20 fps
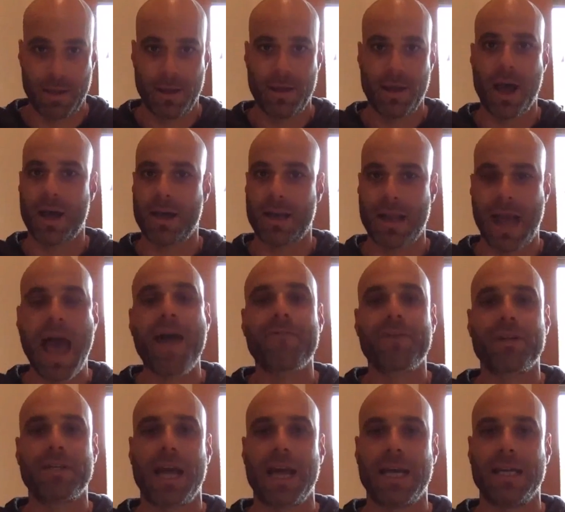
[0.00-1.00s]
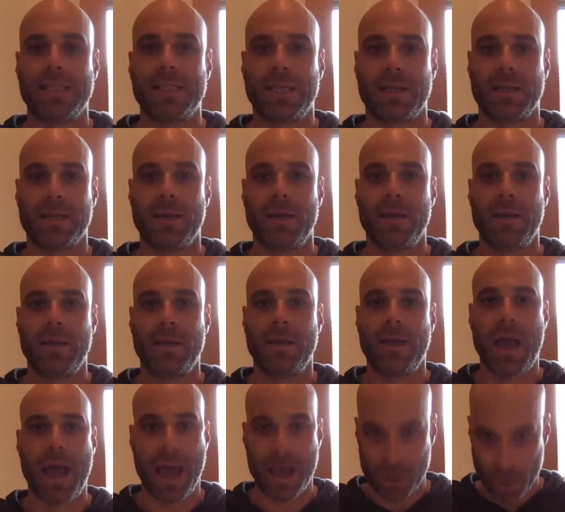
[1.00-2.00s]
on advertising
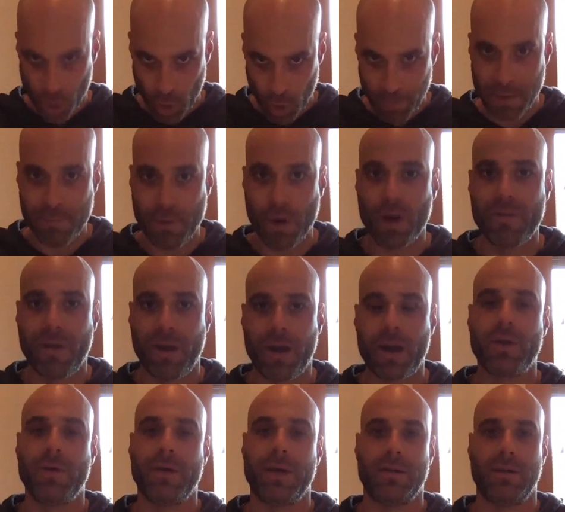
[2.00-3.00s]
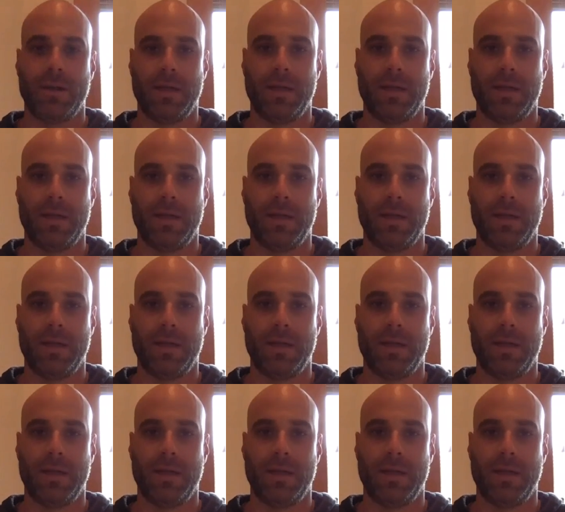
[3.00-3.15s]
and you'll be broke very quickly.